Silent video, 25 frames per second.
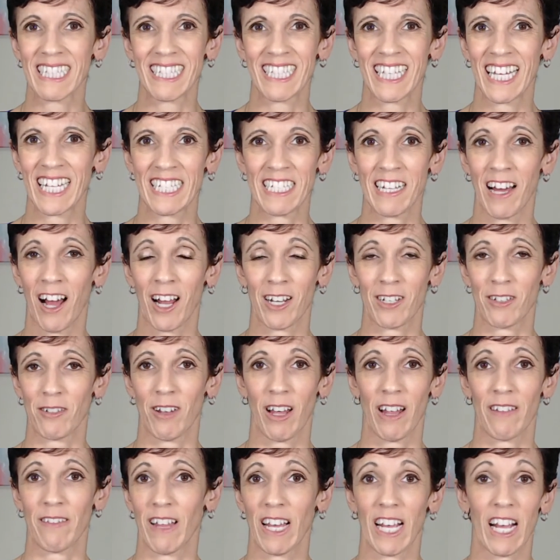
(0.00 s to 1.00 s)
they're done
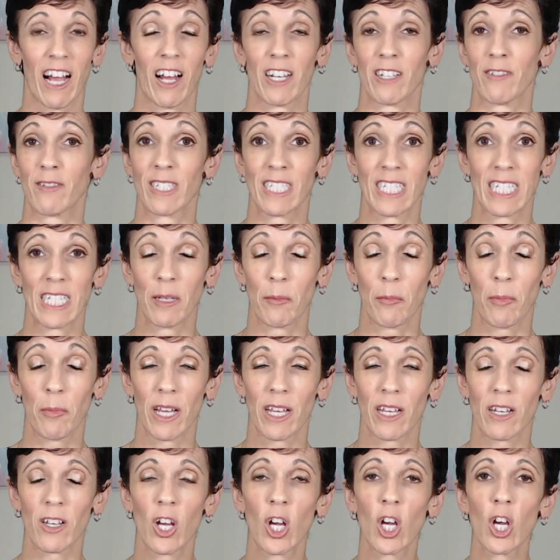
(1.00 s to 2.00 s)
and they're kind of
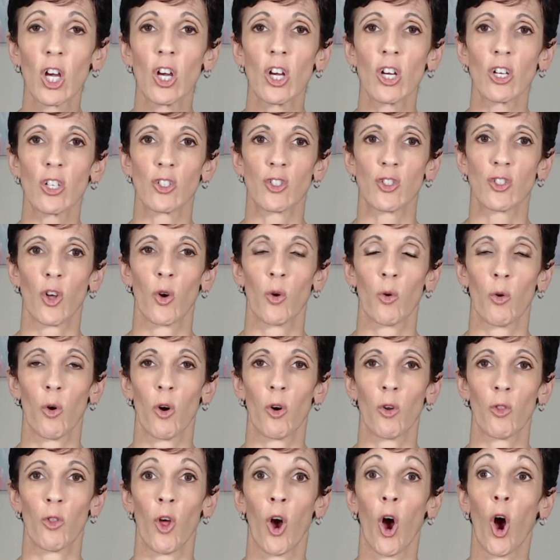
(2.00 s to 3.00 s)
sleeping. So
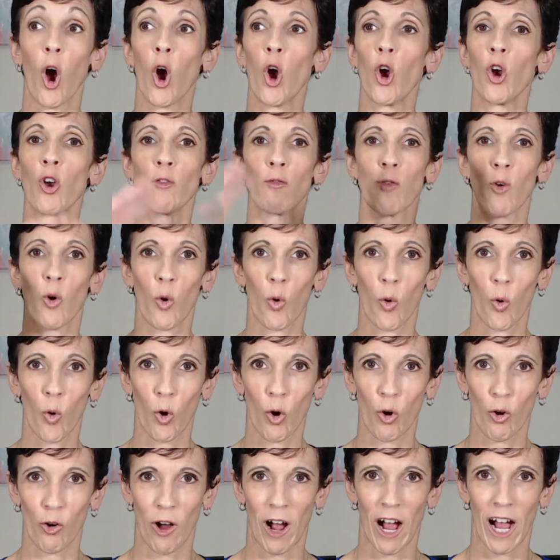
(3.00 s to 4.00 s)
the overall
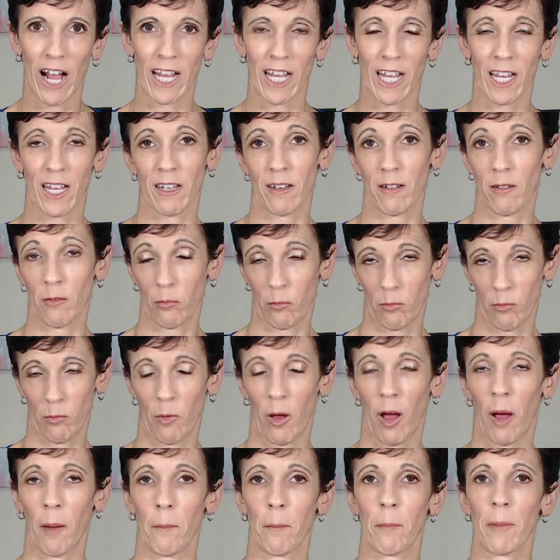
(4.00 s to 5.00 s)
crying,
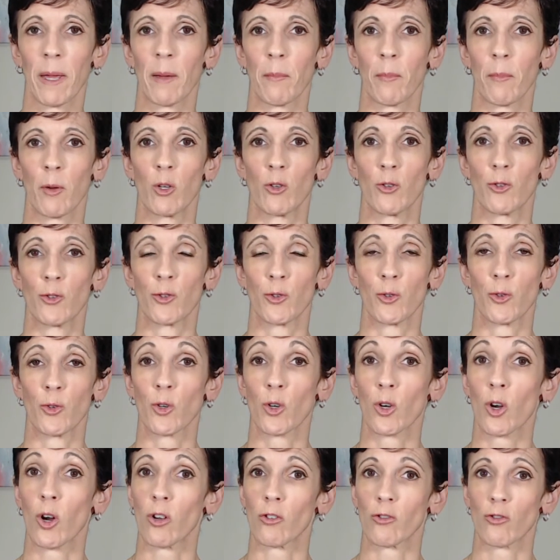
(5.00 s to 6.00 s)
people who do
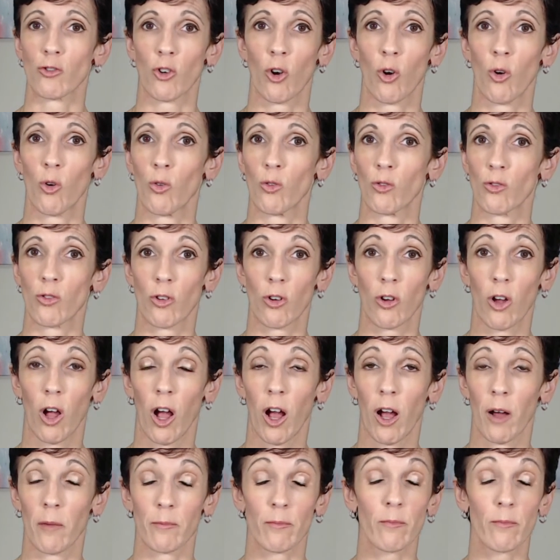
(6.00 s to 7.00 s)
controlled
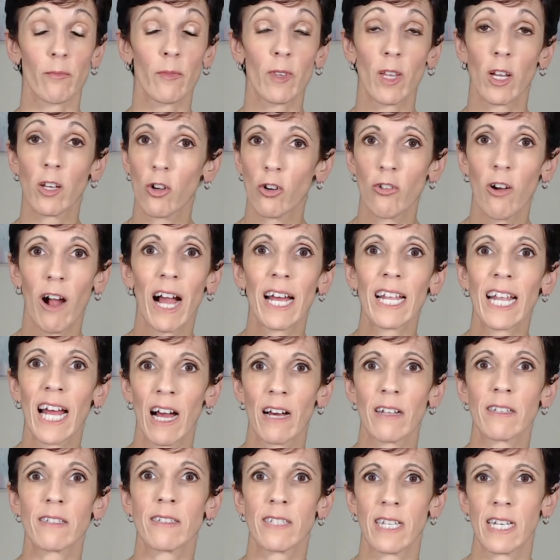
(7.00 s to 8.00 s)
Cry It
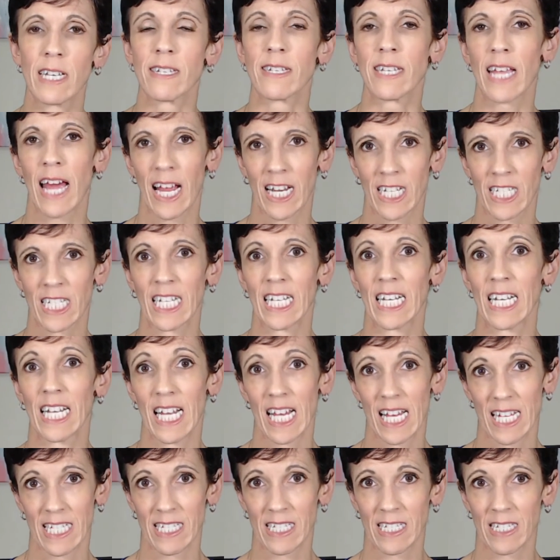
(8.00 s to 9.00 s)
Out say is actually
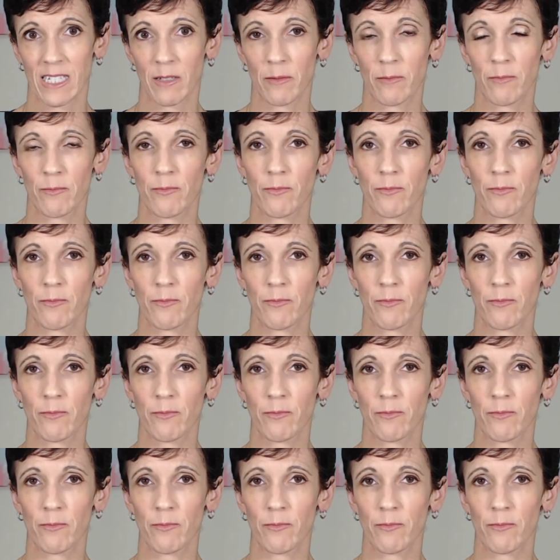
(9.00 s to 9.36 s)
less.